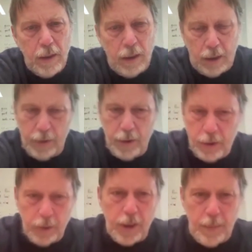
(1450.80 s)
like when you
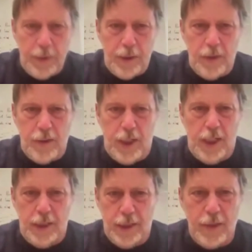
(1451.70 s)
do a computer
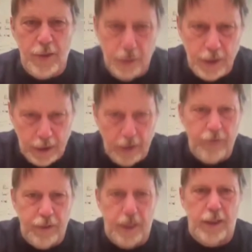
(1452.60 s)
design, it takes you a year to
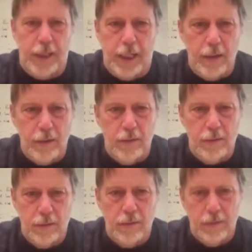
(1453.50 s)
figure it out.
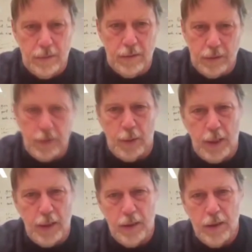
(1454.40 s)
That's
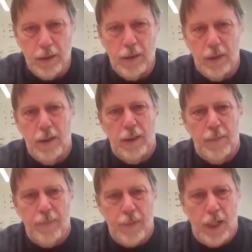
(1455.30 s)
one.
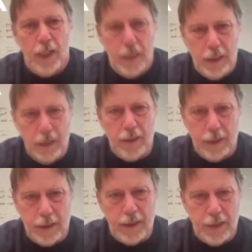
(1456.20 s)
A year
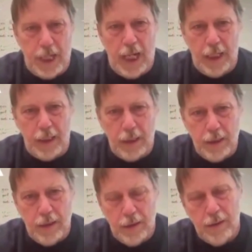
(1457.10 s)
to design it.